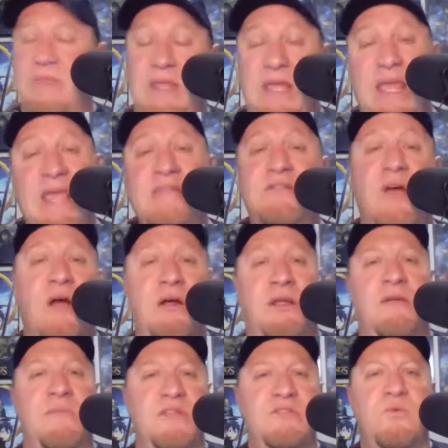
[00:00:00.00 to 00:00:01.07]
his
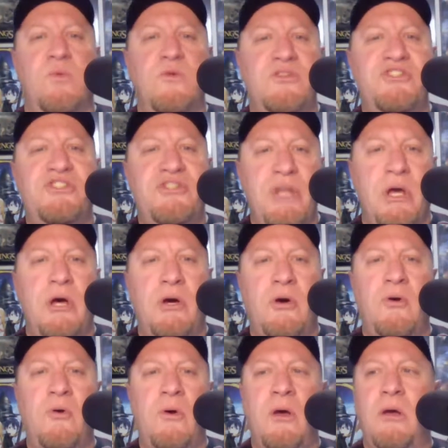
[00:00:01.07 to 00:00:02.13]
arguments were
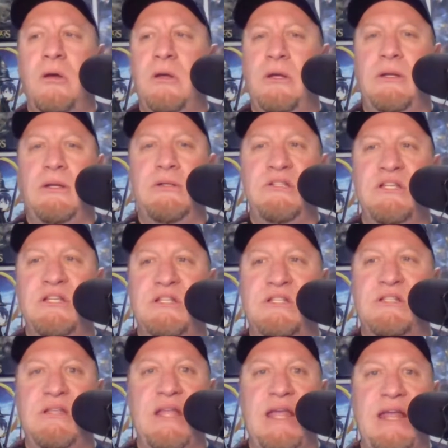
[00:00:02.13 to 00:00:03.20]
so
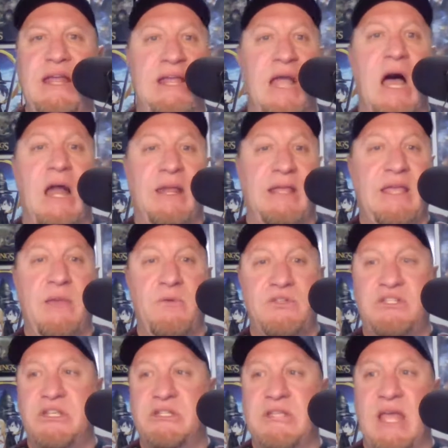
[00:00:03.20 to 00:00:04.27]
just idiotic. It
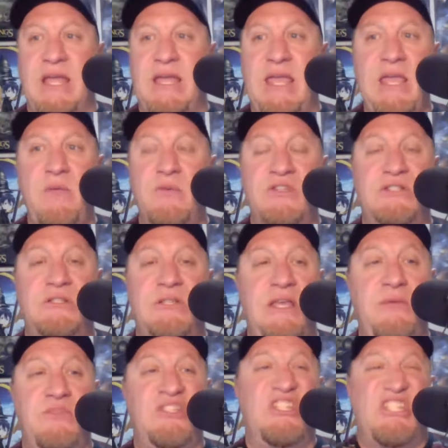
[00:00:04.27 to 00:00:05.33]
was just like he was
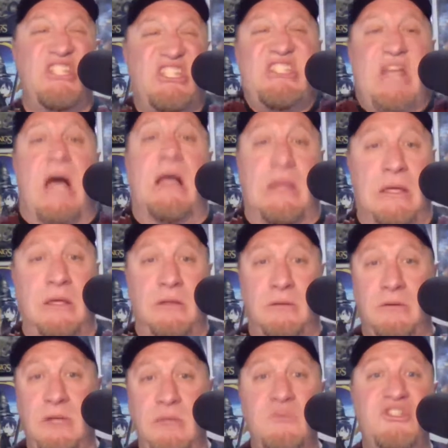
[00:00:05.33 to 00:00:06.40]
just stuck.
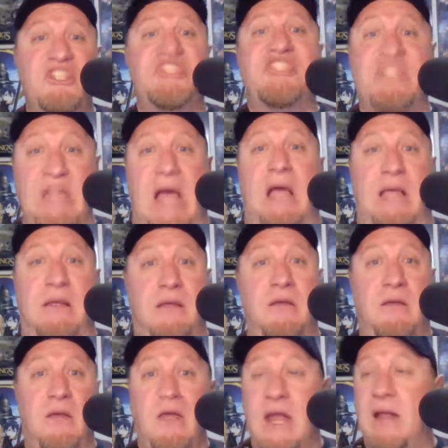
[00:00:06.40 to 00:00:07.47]
He was just stuck.
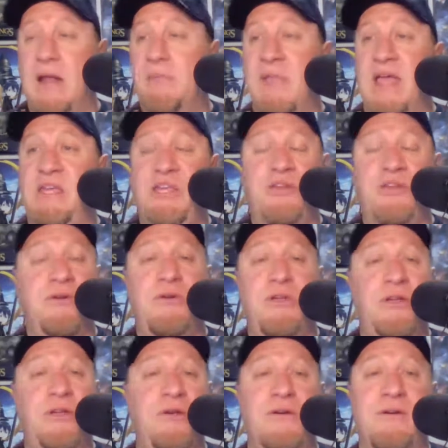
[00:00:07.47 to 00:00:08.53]
And I'm like,
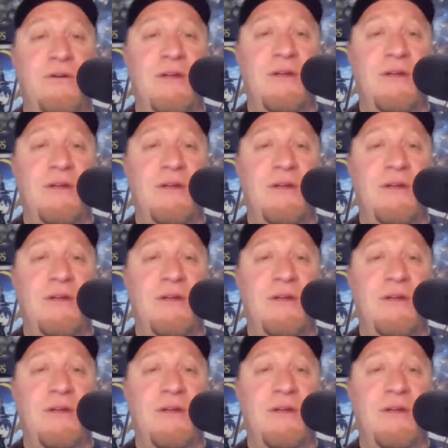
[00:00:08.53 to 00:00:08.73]
you're